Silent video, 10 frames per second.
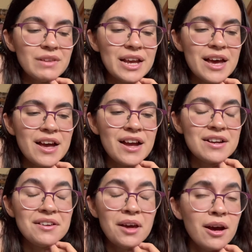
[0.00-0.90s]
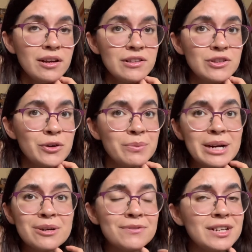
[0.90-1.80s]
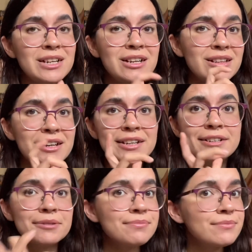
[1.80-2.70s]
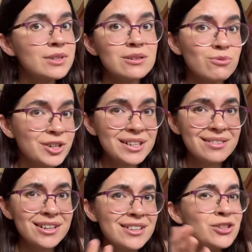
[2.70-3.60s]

And yes, you better be like reading this.